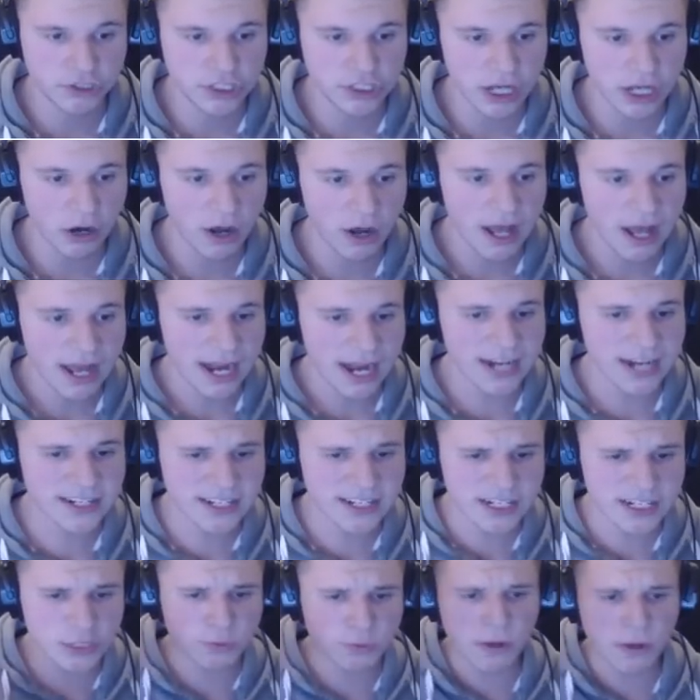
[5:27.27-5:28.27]
So I'm just
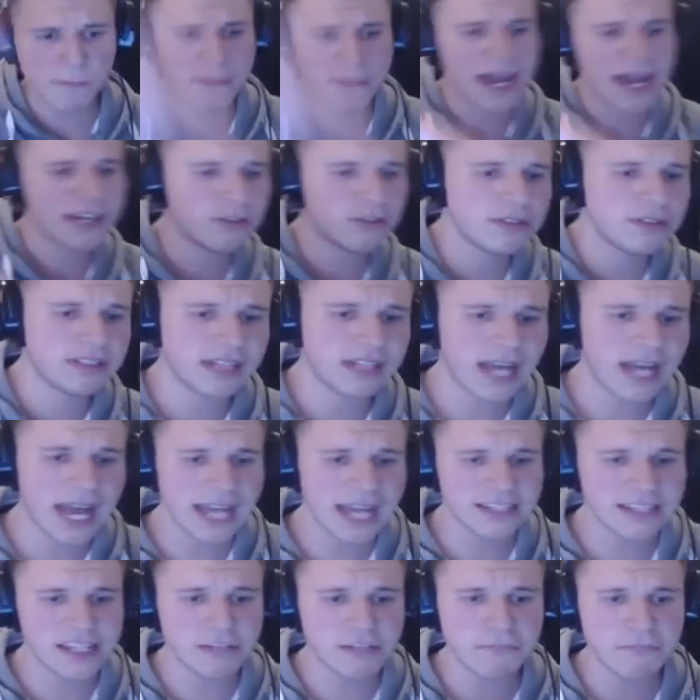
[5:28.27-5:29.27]
gonna swim back to the
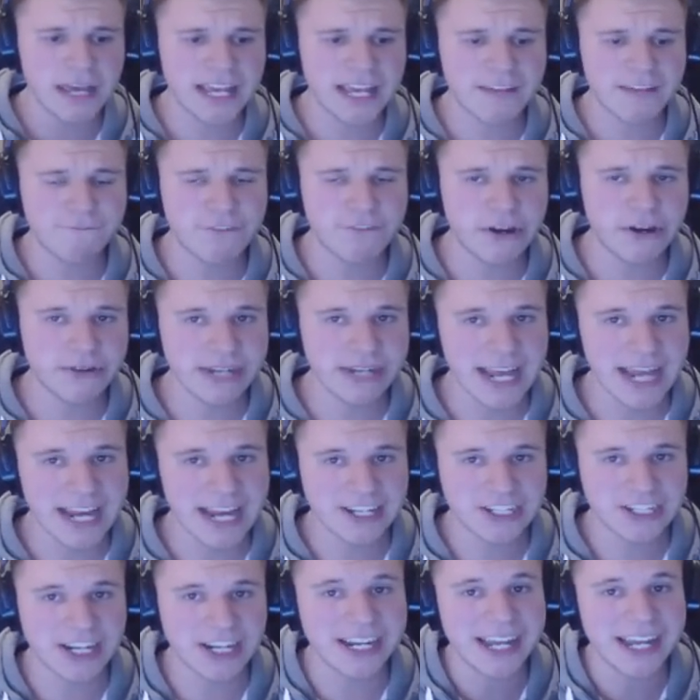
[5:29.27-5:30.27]
island, make a
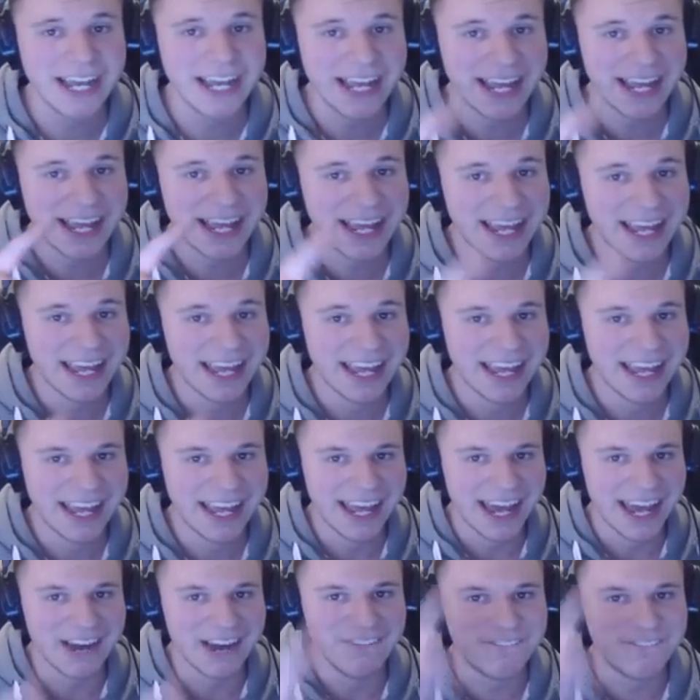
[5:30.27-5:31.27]
foundation,
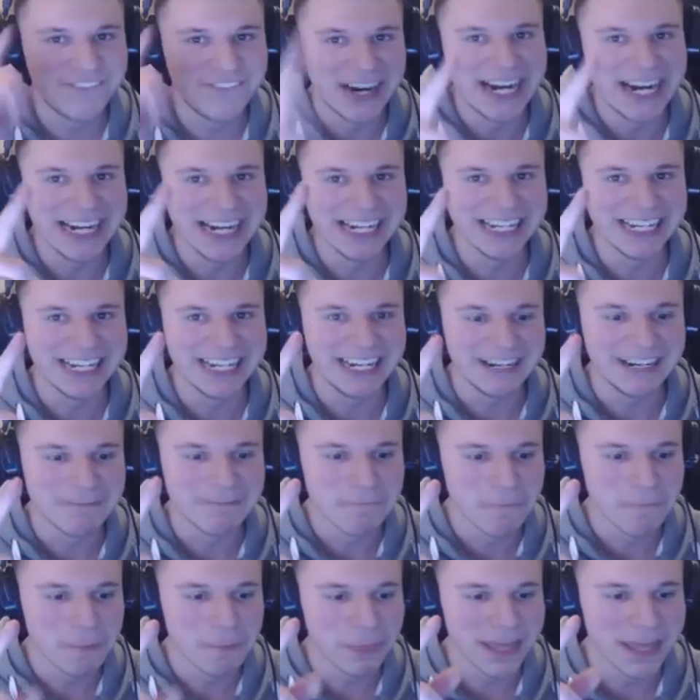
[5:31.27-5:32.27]
and finally,
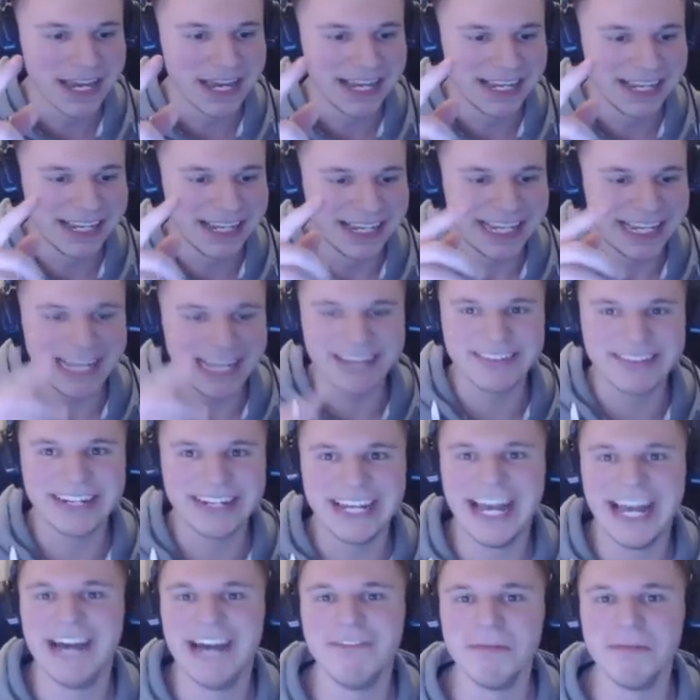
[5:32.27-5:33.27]
I'm
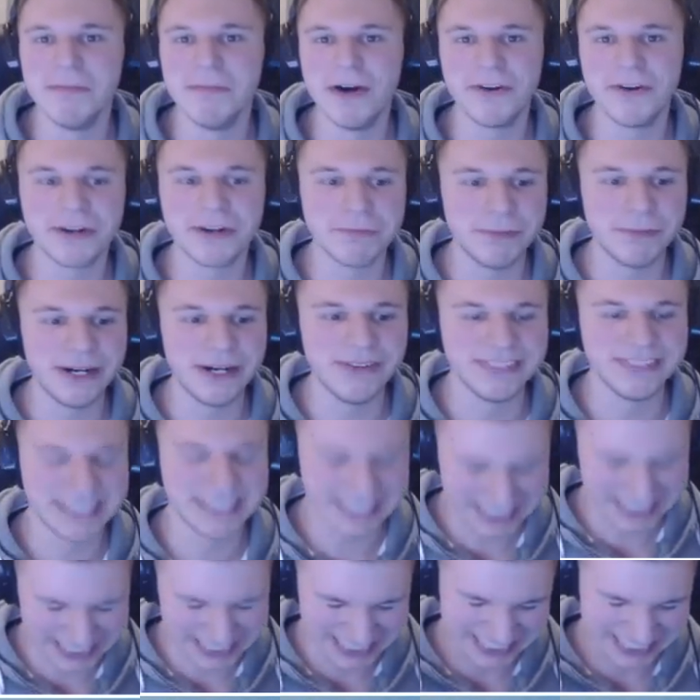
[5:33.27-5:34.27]
gonna have a motorboat.
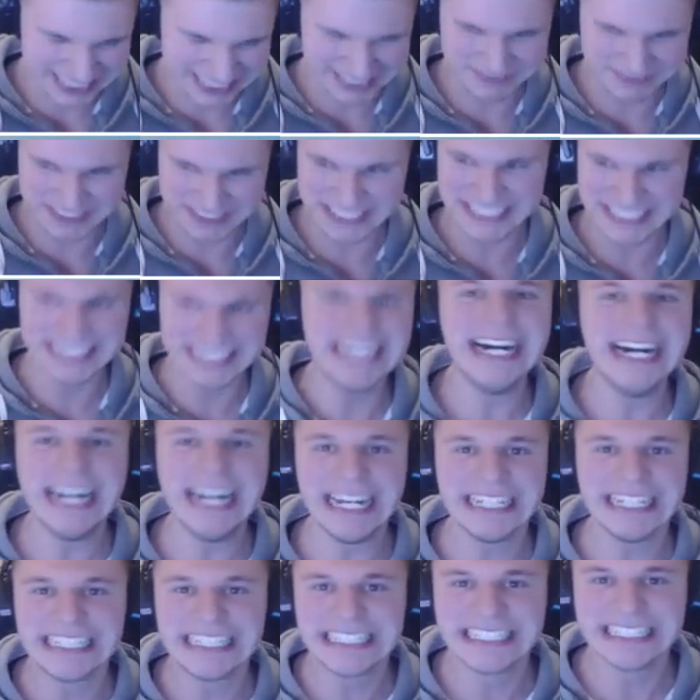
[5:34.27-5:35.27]
It's just gonna be
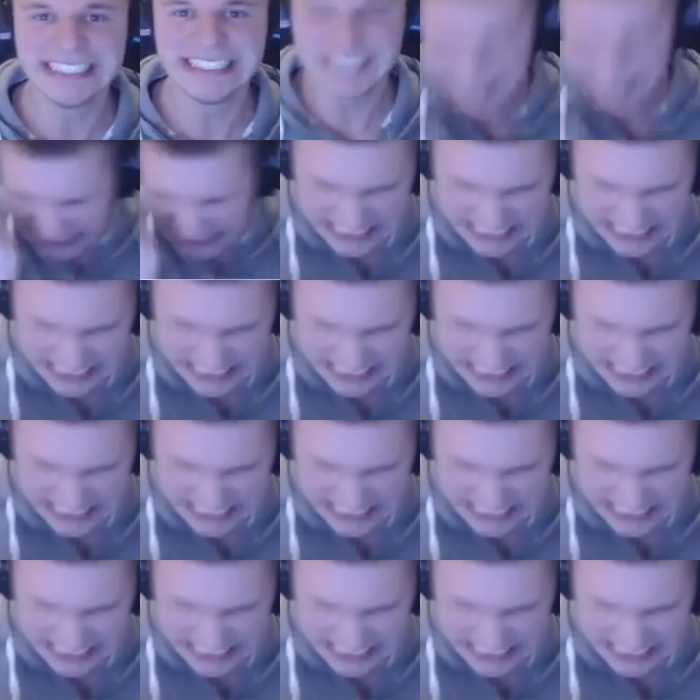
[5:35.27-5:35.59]
awesome.